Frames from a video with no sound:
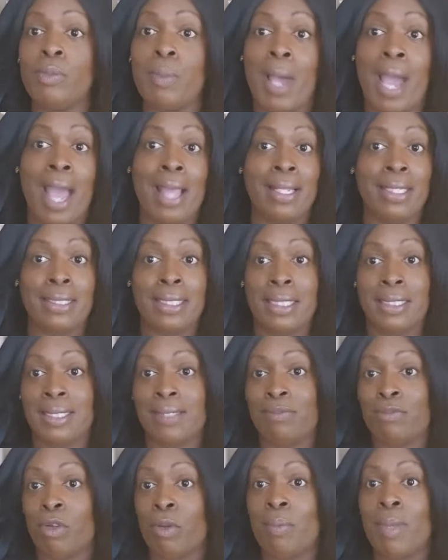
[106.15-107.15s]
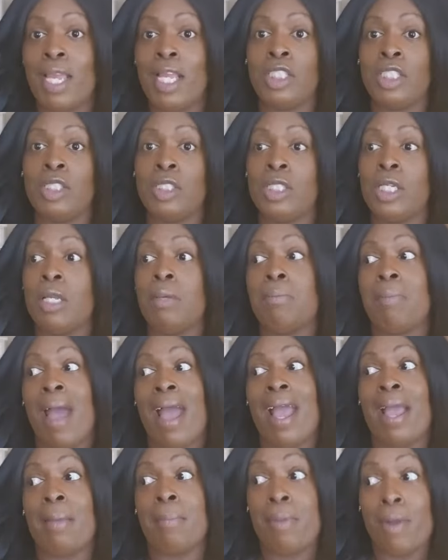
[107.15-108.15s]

behind the scenes information, my